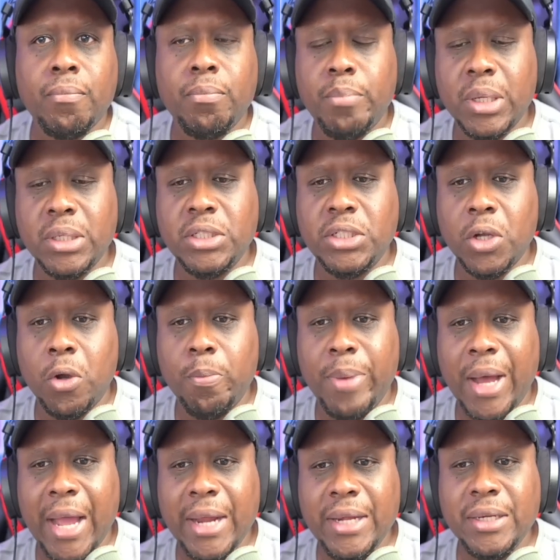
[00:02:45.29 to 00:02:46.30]
But Joe
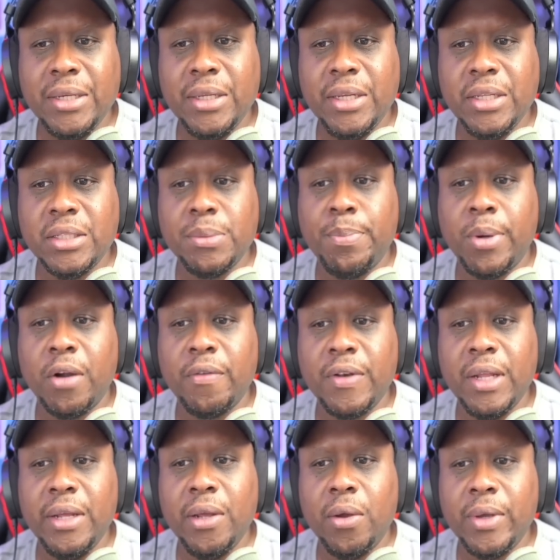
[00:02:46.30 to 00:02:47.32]
Biden is
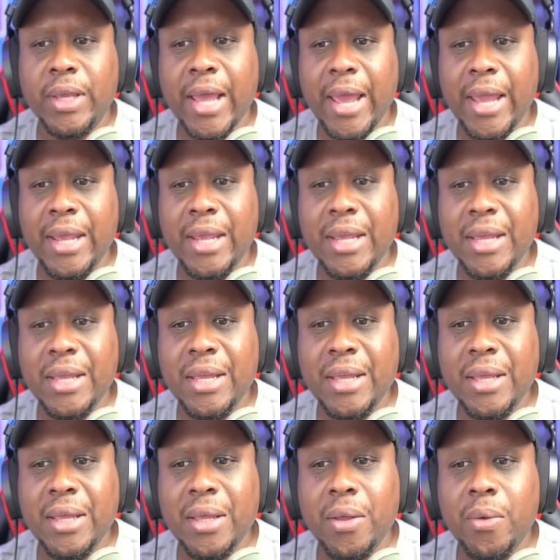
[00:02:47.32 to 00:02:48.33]
perfectly okay
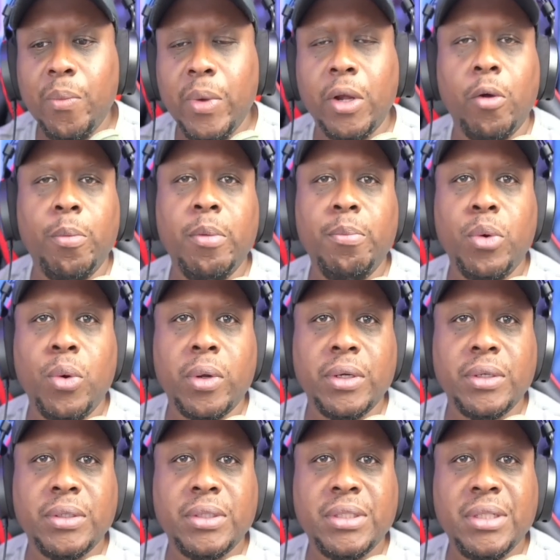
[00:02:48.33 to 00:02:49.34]
with open
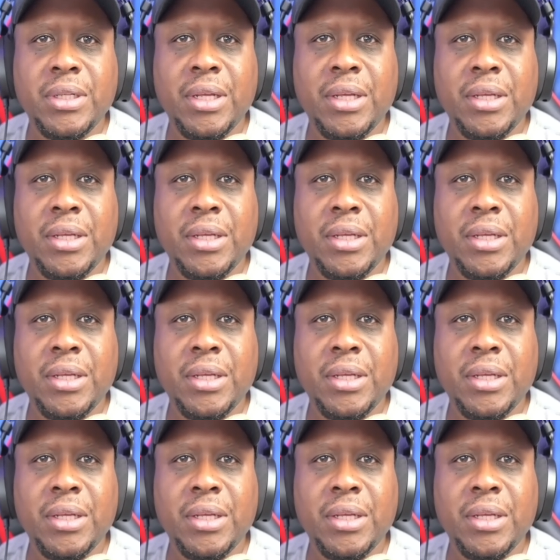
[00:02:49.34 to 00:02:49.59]
borders.